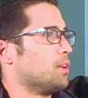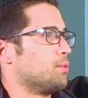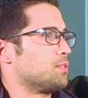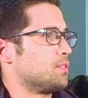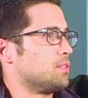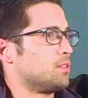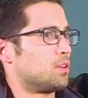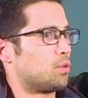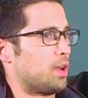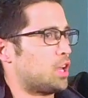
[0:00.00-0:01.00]
It was,
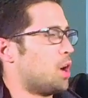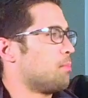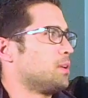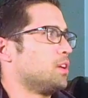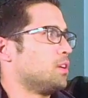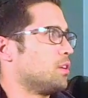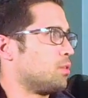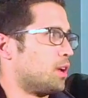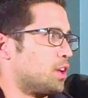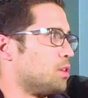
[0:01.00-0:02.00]
they're a great company,
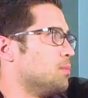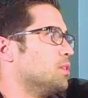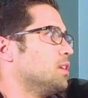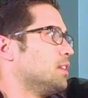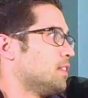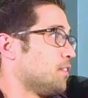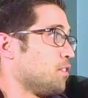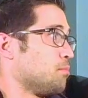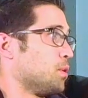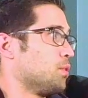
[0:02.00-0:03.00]
great community that
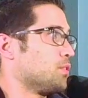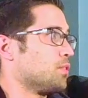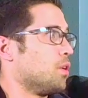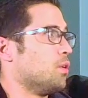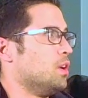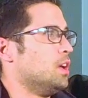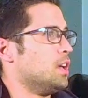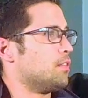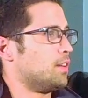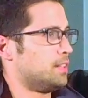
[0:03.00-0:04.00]
they built. So
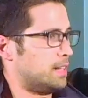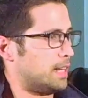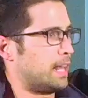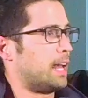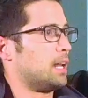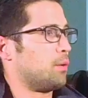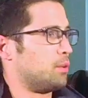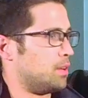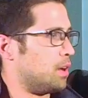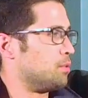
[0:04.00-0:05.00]
if I did it again, I
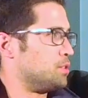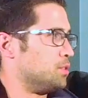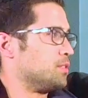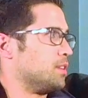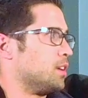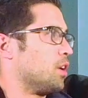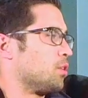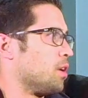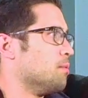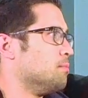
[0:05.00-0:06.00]
would, I would choose
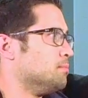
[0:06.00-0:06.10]
Indiegogo.